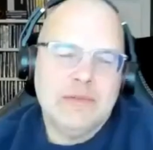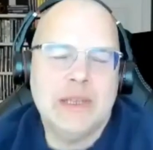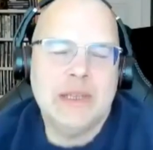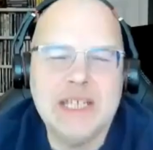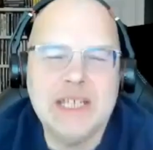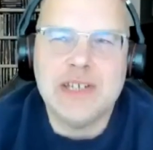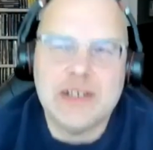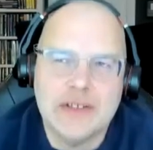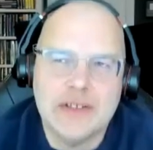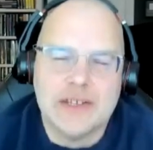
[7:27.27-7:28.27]
well let yeah. me get your
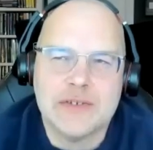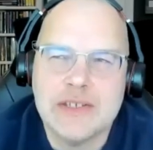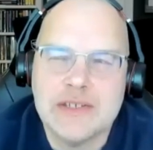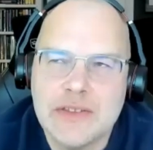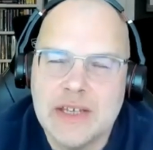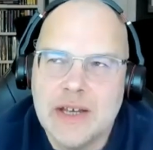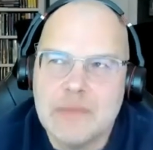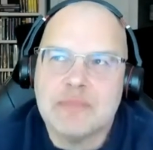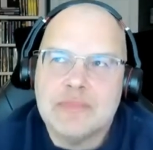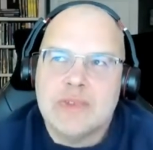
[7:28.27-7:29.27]
take on this, right? So the
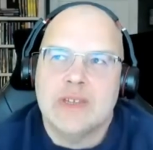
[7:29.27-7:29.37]
um,